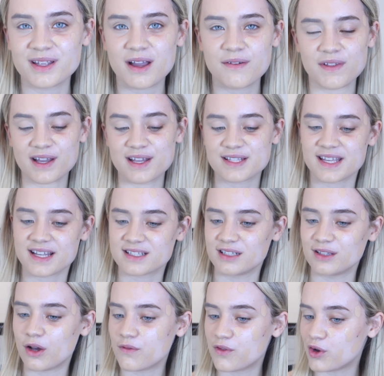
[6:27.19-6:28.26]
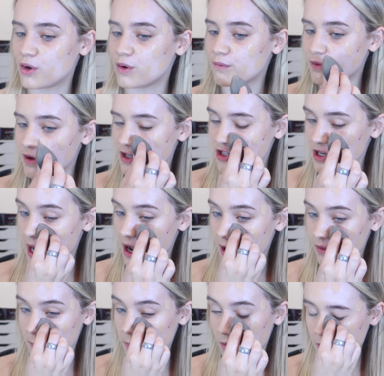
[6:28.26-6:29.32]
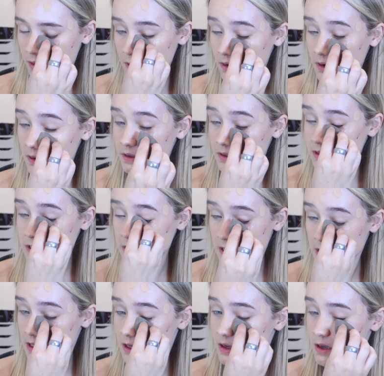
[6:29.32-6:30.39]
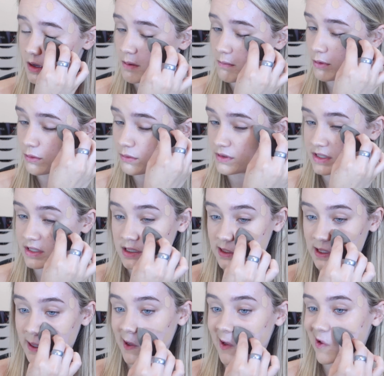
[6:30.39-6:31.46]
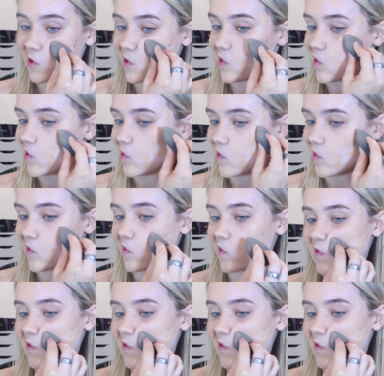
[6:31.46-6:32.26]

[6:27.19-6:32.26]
I feel like it takes a lot of the coverage out of the product. But we'll start here.